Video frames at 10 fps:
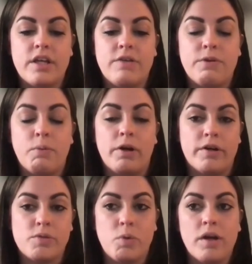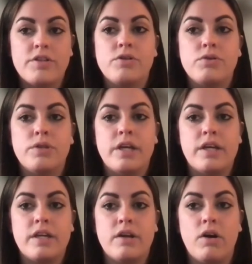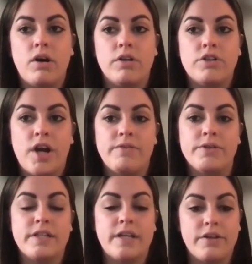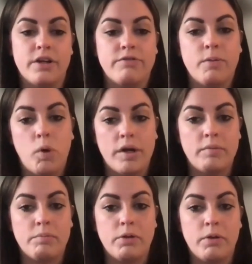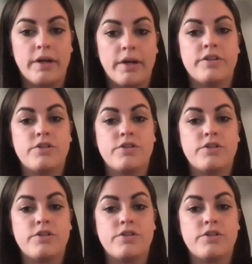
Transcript: if the workers want to, they can all travel together from one employer